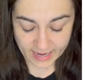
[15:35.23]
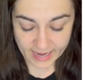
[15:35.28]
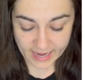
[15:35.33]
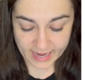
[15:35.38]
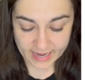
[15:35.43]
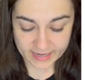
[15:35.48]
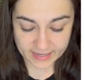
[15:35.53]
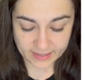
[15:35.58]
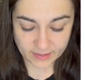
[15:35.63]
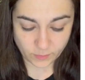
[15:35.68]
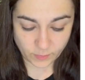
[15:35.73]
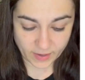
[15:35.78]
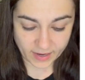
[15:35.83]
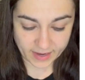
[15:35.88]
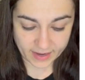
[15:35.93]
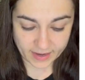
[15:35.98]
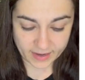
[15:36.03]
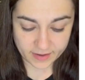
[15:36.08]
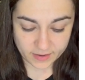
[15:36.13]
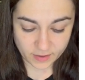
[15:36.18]

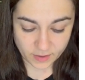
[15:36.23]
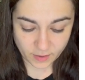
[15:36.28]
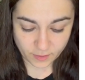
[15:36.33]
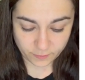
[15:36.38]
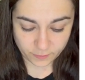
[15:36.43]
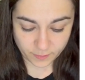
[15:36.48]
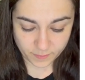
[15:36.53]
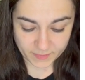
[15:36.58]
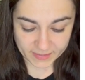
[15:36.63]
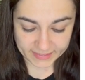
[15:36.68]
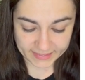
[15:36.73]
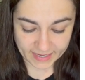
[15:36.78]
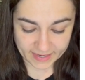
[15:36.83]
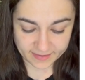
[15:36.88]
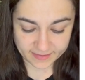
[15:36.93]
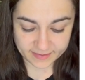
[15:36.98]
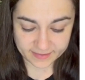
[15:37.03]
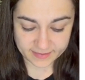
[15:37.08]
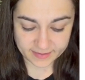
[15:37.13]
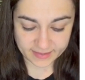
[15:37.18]
anywhere from the
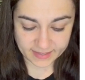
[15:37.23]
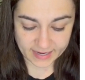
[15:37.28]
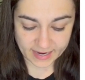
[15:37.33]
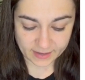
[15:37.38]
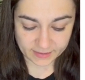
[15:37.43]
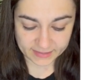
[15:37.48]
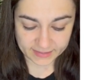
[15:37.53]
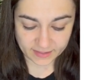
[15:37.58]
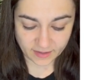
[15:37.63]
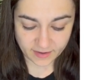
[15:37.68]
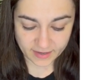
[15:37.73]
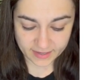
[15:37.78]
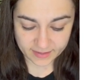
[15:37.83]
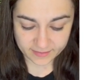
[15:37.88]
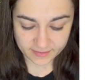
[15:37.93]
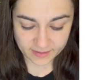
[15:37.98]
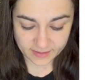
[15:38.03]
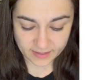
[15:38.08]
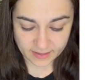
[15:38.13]
center to the outside,